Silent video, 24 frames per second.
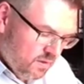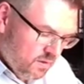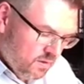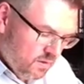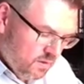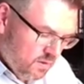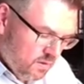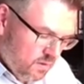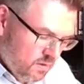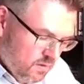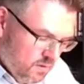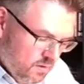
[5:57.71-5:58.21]

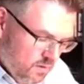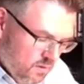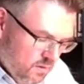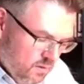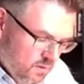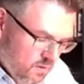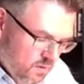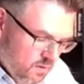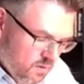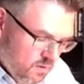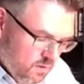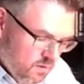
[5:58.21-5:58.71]

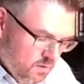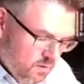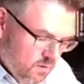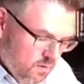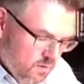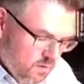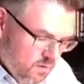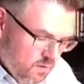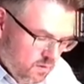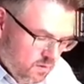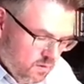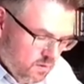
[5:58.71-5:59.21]

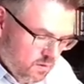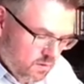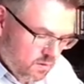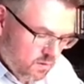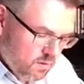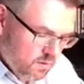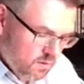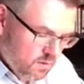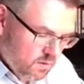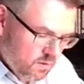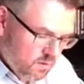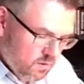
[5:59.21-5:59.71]

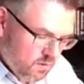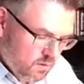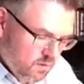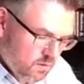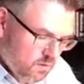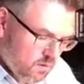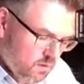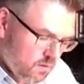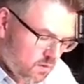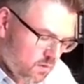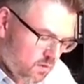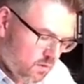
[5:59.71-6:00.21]

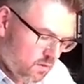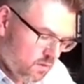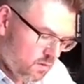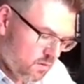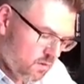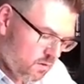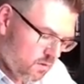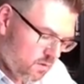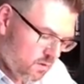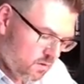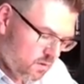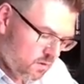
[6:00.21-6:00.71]

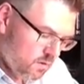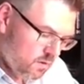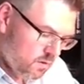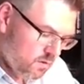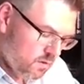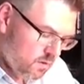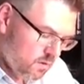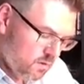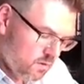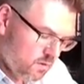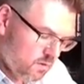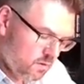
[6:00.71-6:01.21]

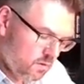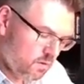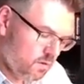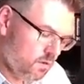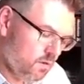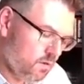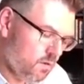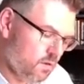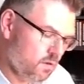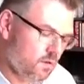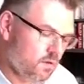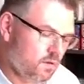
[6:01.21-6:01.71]

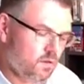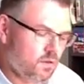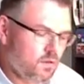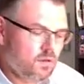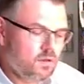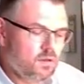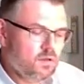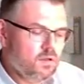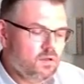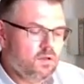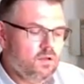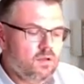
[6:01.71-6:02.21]

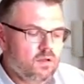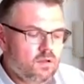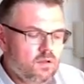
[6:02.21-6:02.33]
Nothing is said.